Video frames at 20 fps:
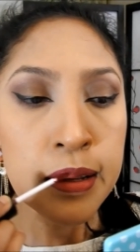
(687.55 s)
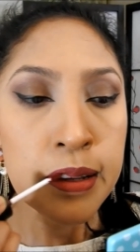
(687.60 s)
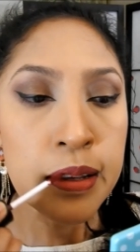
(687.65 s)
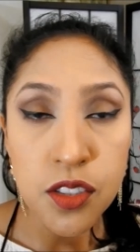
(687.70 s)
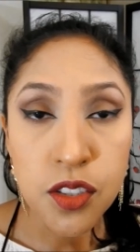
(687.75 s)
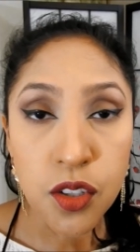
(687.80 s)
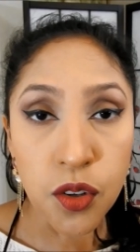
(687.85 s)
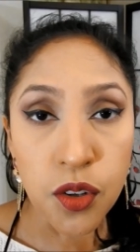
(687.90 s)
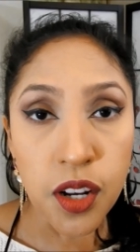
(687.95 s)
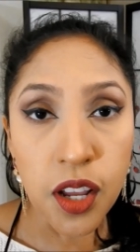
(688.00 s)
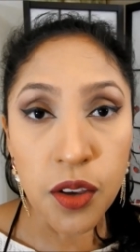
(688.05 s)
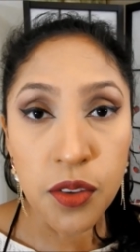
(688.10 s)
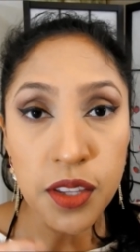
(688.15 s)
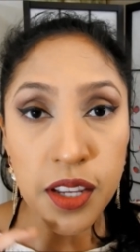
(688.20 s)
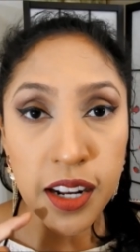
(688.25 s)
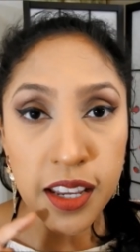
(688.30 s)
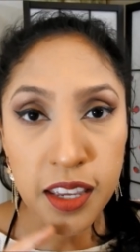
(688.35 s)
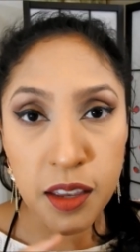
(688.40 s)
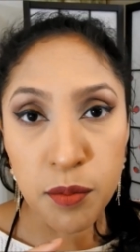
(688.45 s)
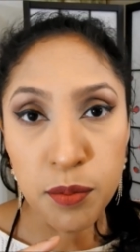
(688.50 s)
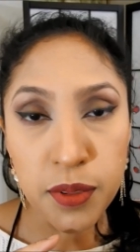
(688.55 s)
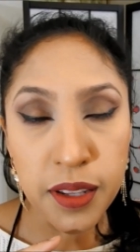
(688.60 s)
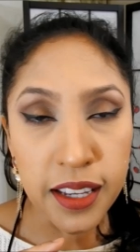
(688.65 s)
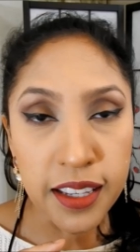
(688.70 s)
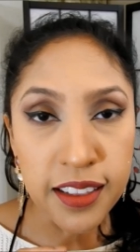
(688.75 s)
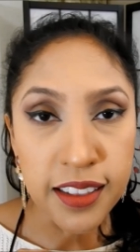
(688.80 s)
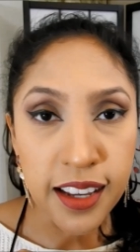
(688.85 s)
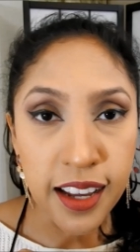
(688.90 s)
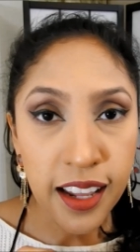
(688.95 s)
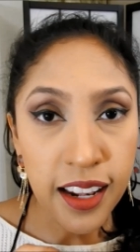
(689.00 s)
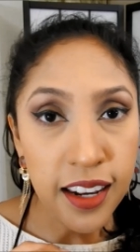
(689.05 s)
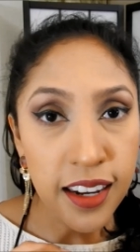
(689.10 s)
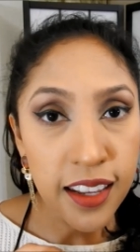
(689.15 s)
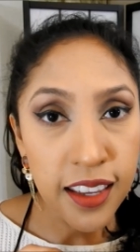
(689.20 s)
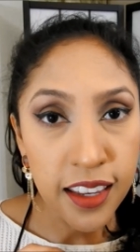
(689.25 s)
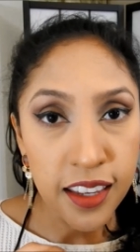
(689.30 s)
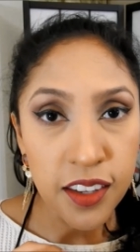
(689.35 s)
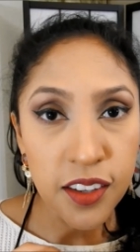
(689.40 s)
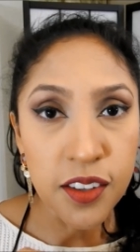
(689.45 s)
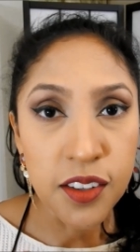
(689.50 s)
So now that I applied that
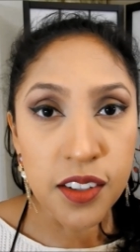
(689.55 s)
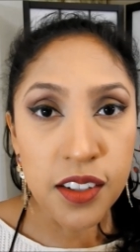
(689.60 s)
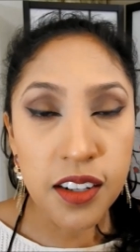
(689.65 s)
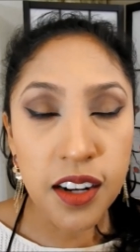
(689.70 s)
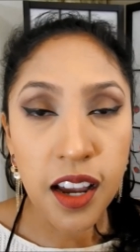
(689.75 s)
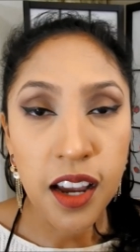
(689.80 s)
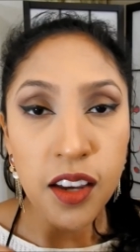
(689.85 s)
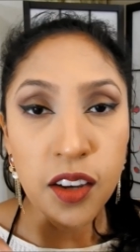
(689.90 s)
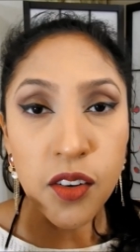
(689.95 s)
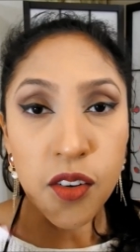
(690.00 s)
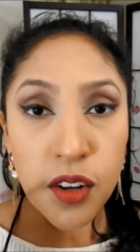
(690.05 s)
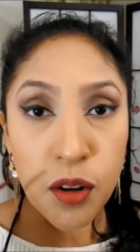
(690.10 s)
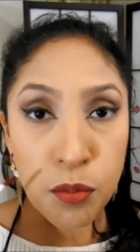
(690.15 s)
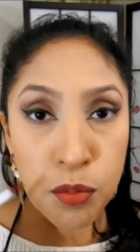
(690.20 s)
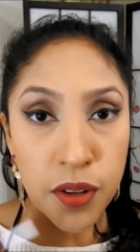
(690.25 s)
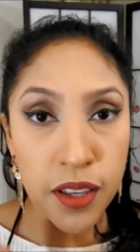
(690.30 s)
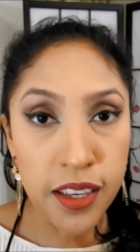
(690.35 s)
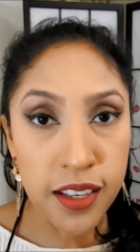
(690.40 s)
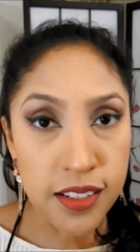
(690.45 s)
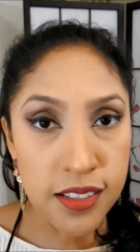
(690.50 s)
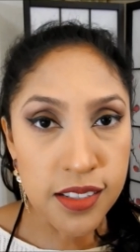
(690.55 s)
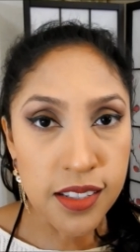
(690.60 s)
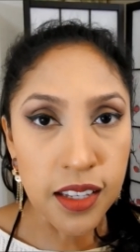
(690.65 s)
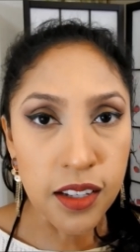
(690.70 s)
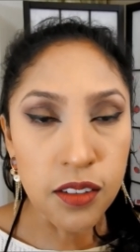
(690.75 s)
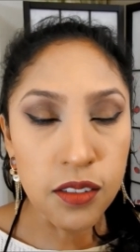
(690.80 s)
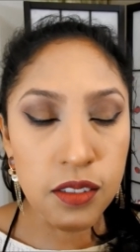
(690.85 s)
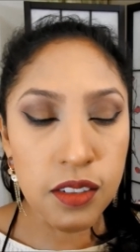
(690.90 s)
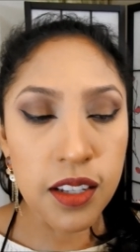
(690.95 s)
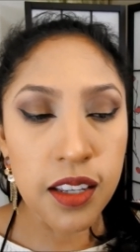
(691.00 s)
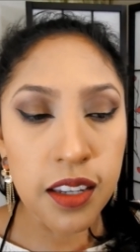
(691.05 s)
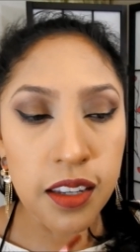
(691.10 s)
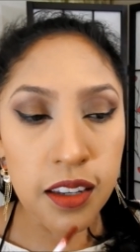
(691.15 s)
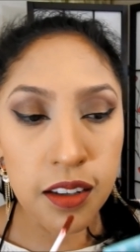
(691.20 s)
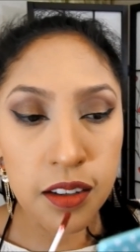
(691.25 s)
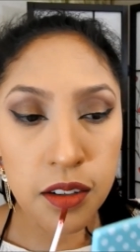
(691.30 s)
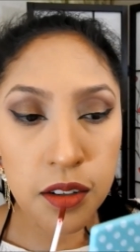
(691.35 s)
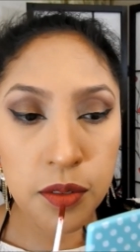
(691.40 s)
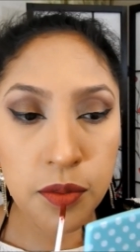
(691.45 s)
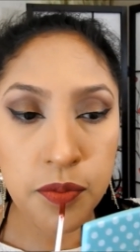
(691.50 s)
layer, I'm going to apply a second
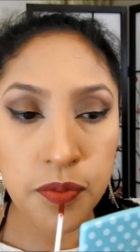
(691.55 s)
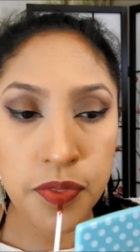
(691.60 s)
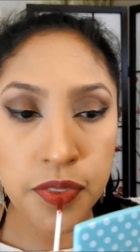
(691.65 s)
layer.